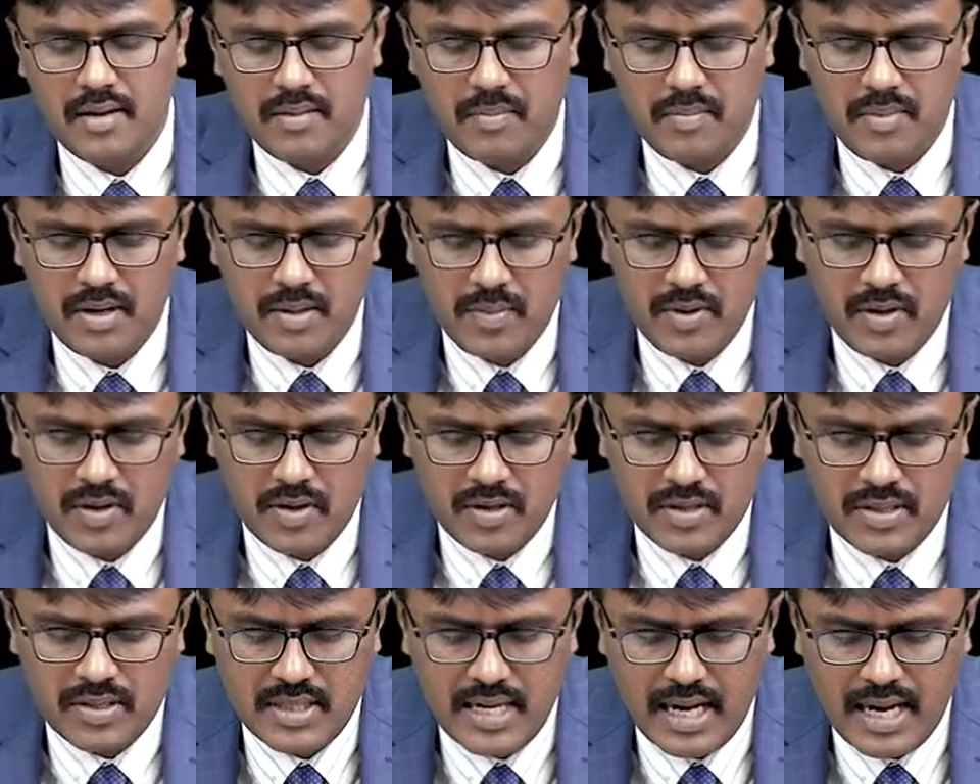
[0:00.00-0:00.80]
But
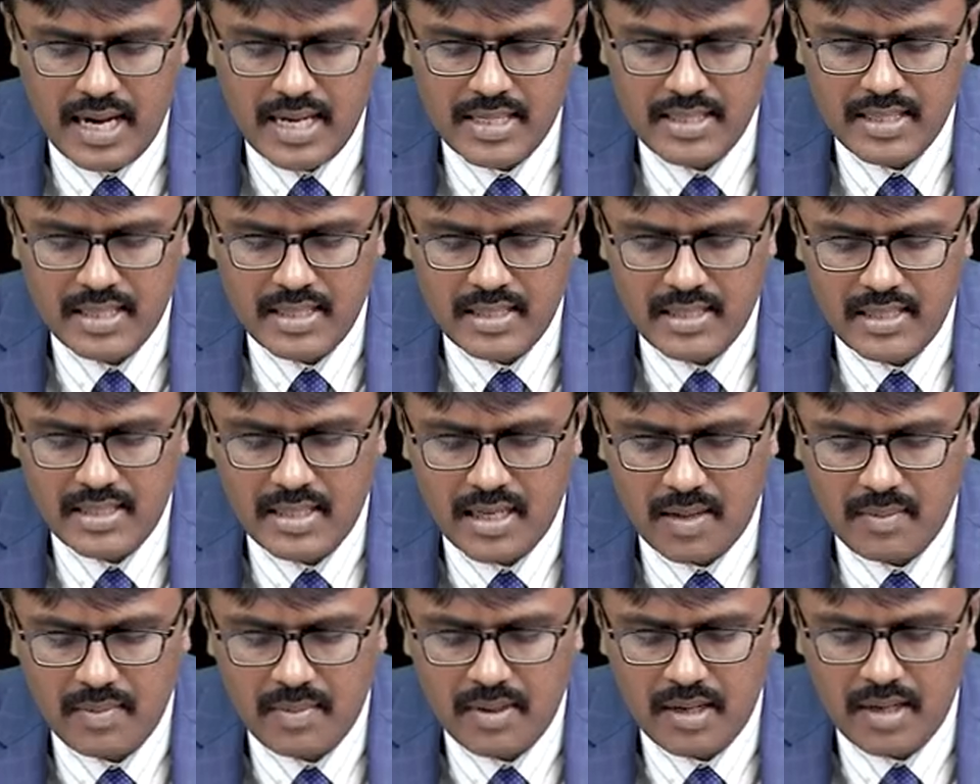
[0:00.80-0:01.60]
because the acid
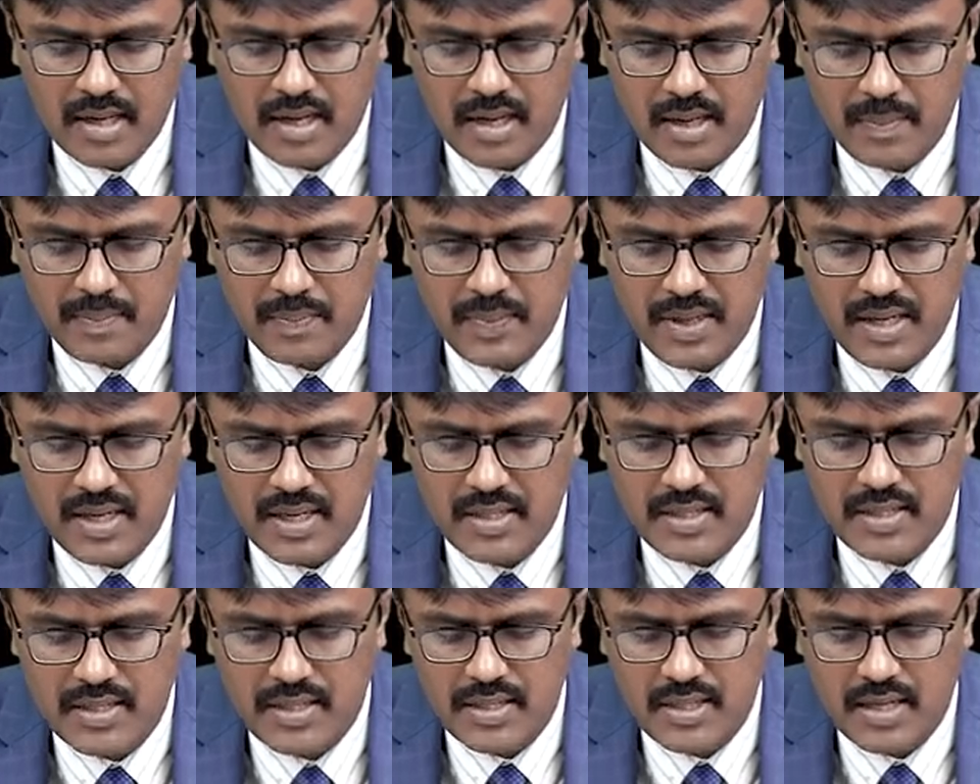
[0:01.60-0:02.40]
stomach
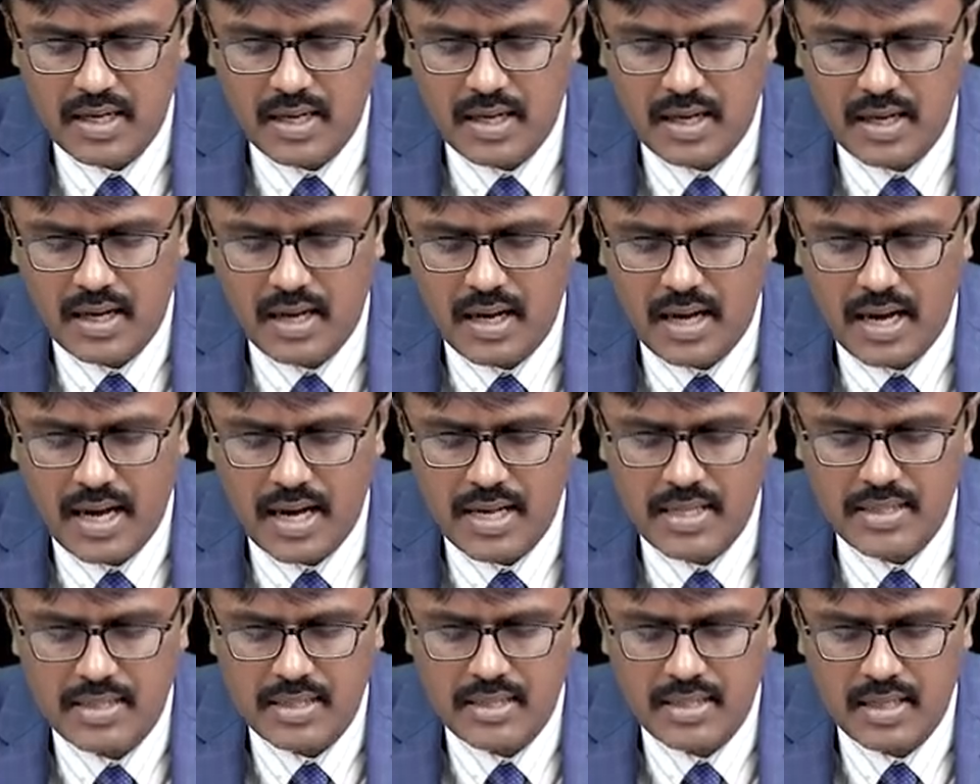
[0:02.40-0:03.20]
pH is there,
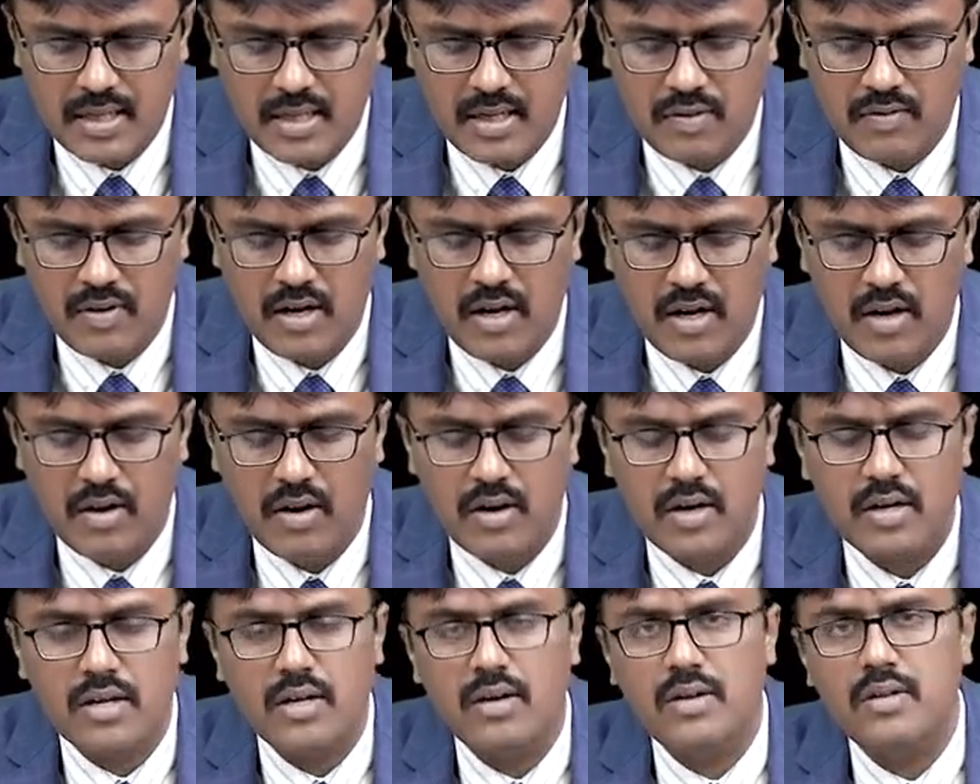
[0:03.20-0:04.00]
acid will
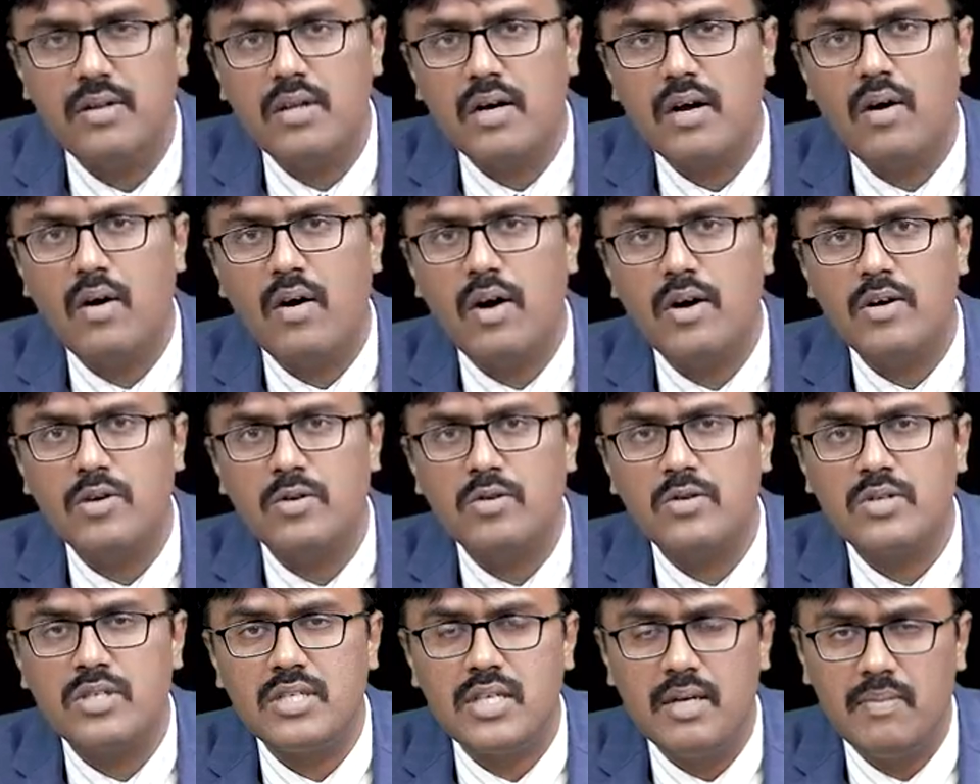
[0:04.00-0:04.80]
not allow the clot
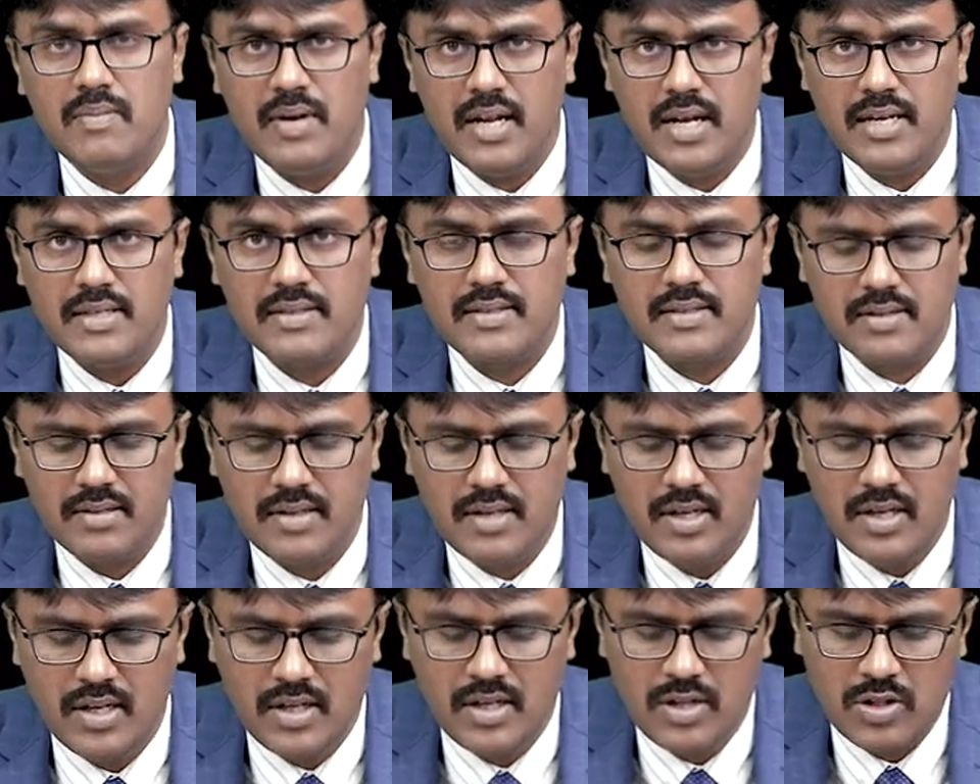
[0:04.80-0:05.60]
to stabilize.
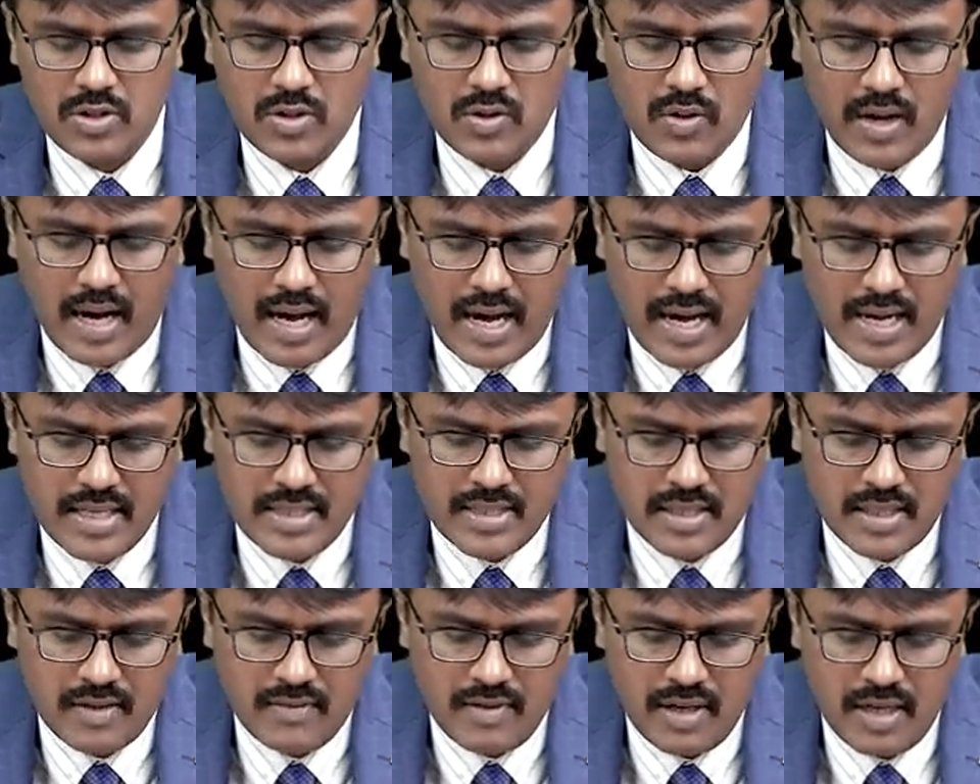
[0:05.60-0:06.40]
So
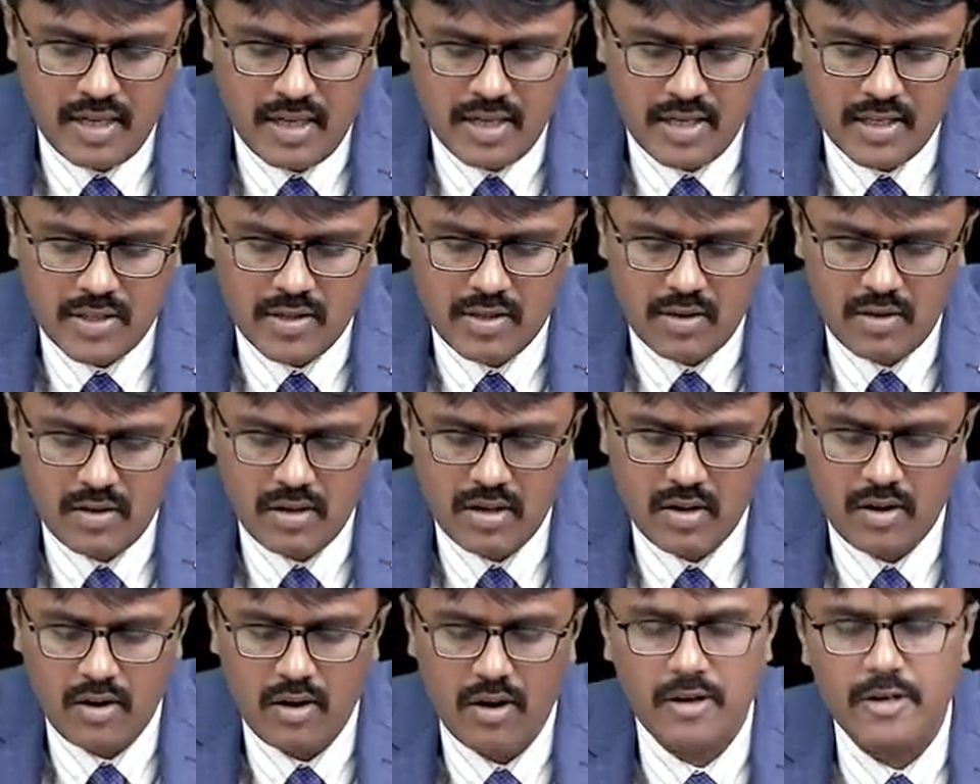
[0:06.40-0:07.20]
acid will dissolve
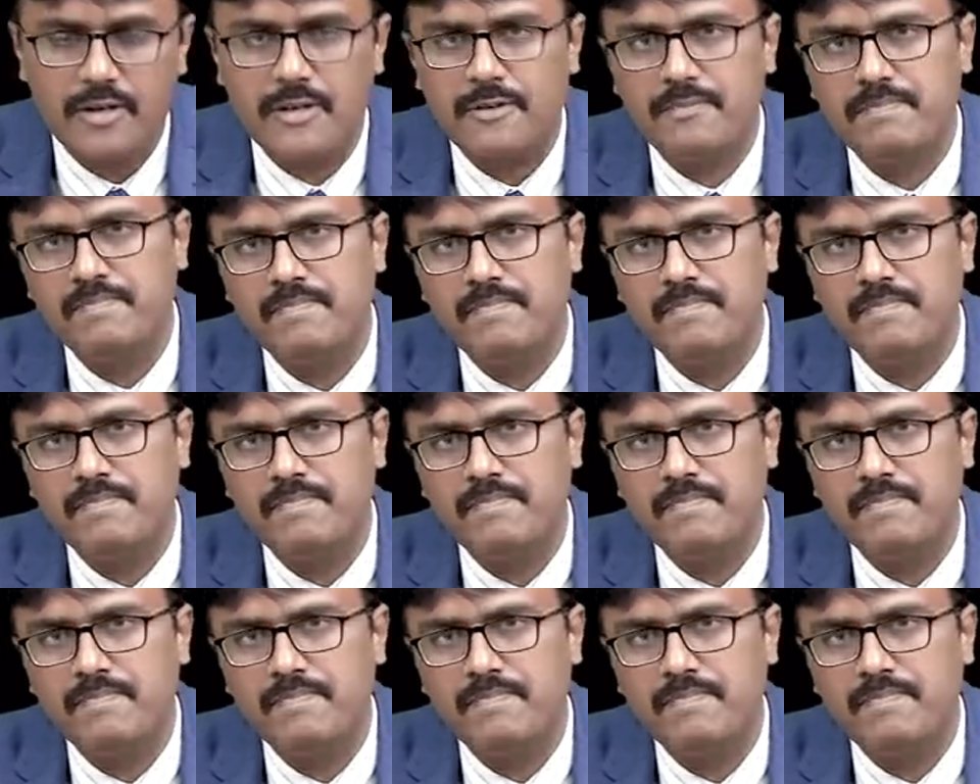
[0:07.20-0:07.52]
the clot.